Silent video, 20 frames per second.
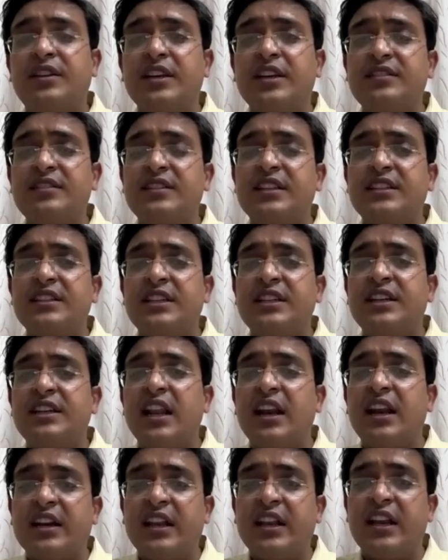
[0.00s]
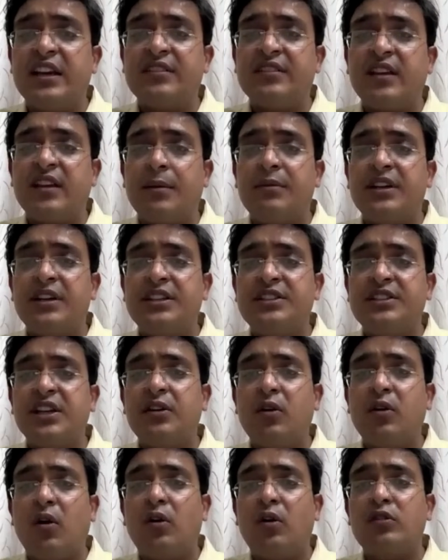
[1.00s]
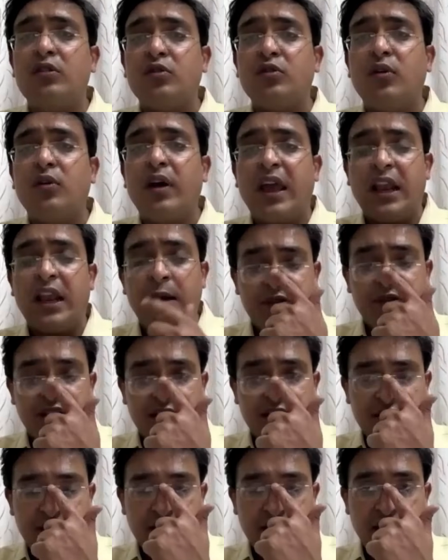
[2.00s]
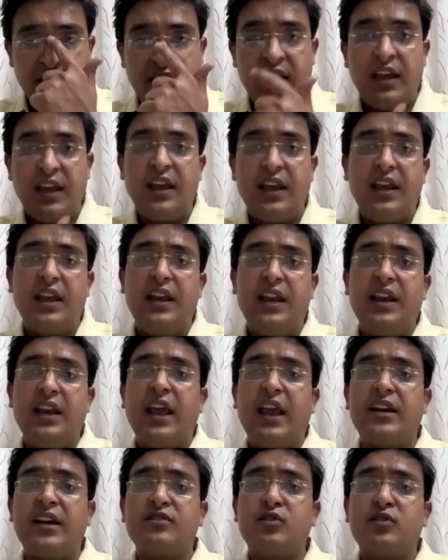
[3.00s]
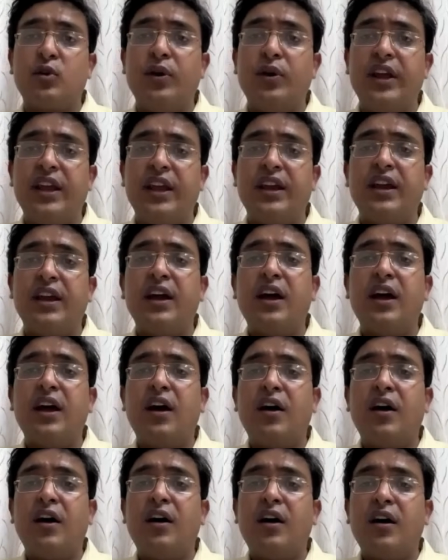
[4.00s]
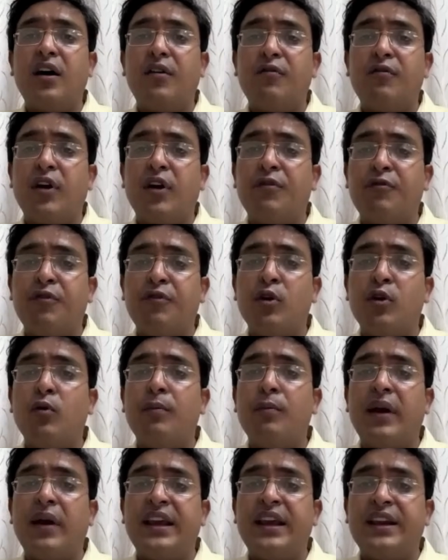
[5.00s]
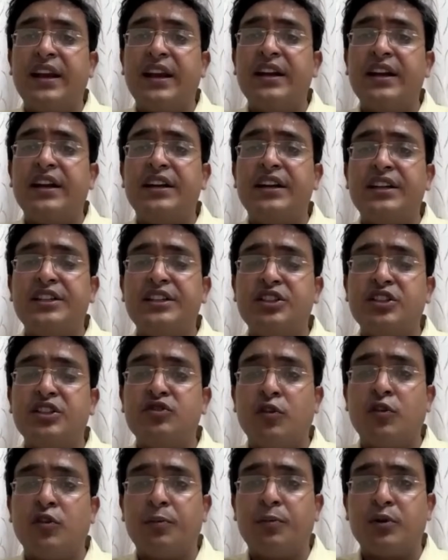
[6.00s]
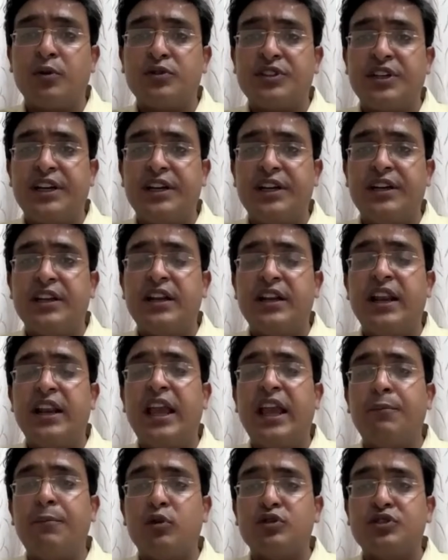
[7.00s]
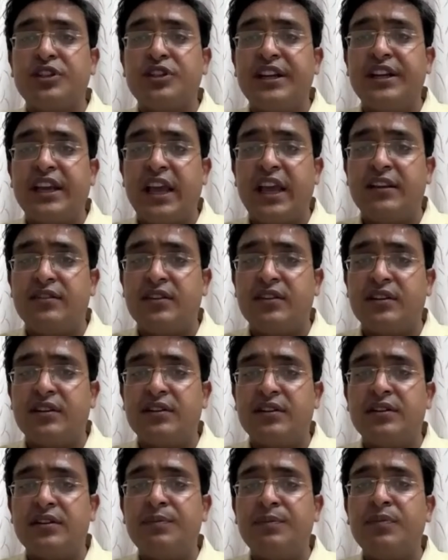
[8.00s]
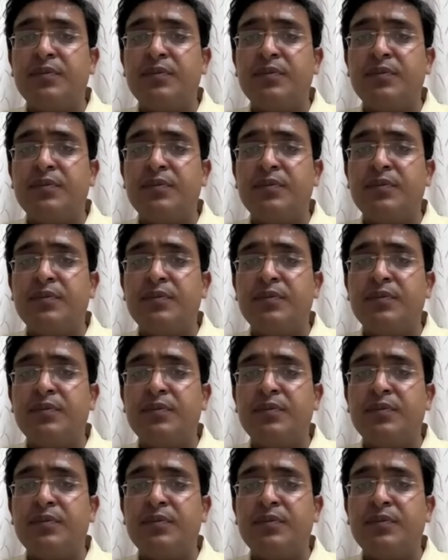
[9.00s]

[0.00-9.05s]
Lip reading: This digital rectal examination also helps us in excluding a few malignant conditions of prostate like prostate cancer.